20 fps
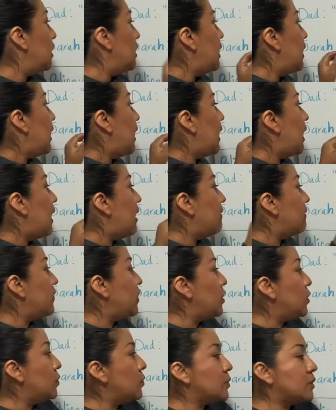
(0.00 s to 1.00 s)
Have
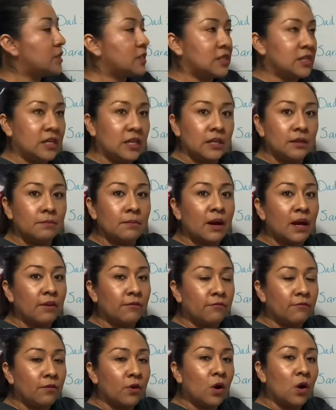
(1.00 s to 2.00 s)
you seen my
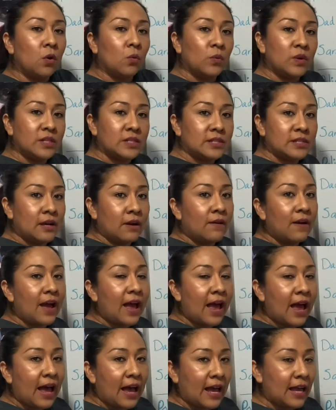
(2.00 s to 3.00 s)
phone? When Sarah
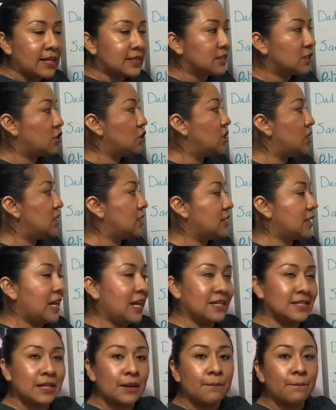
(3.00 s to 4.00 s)
asks, she
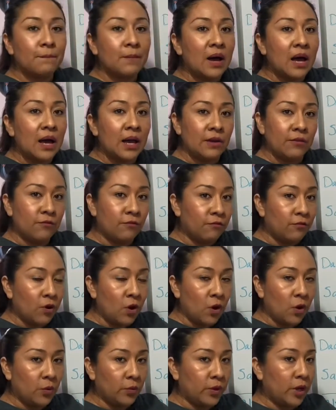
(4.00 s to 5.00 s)
says my
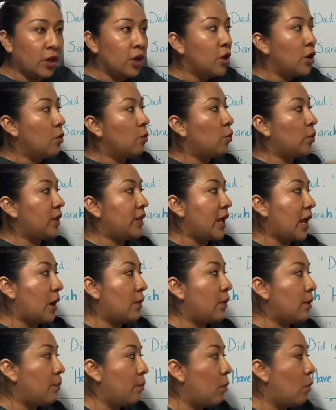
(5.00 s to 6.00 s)
phone. When I
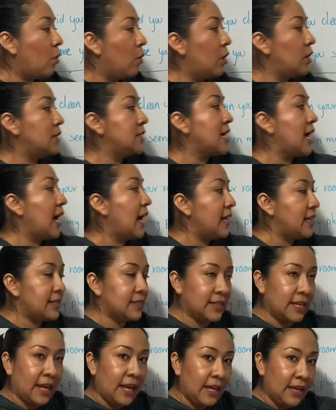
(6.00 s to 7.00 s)
report, I
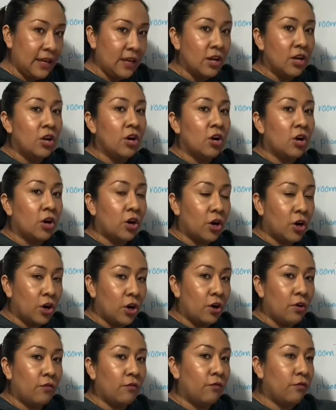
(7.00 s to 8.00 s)
say
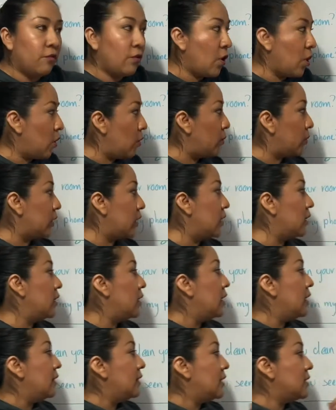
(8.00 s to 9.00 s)
her phone.
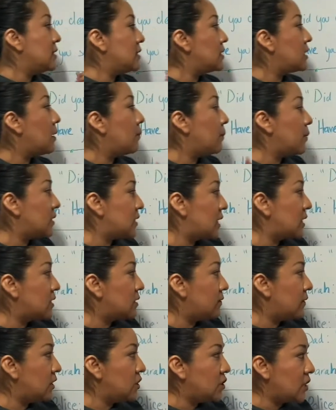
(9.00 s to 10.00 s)
This is a
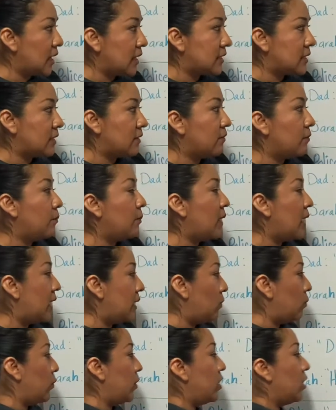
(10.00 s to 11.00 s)
possessive adjective,
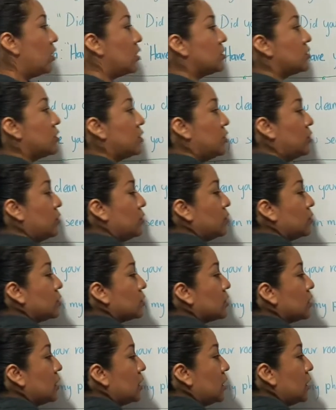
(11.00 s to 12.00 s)
but we also
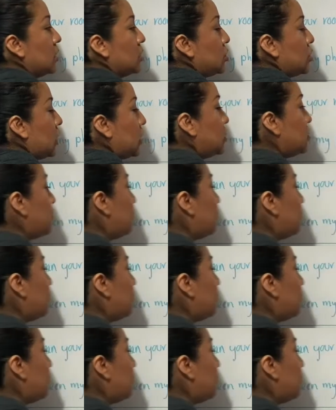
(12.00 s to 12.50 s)
use change of